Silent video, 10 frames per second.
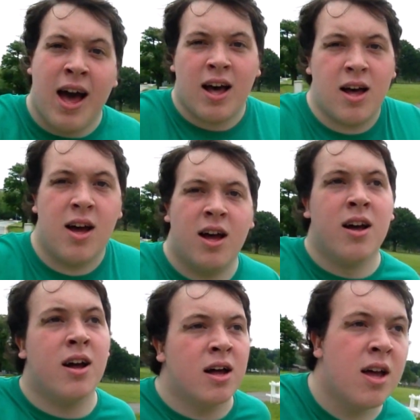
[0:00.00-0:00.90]
Got
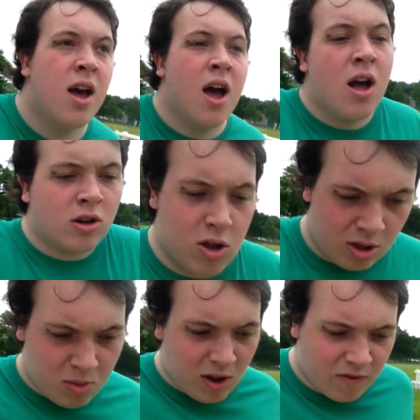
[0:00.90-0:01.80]
some
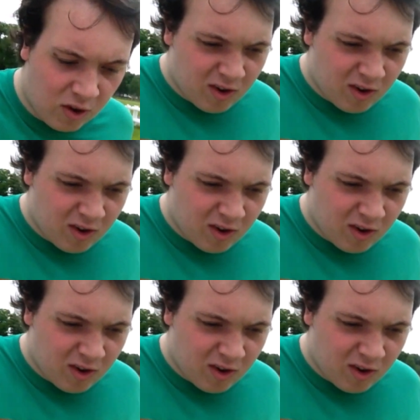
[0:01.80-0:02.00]
stuff for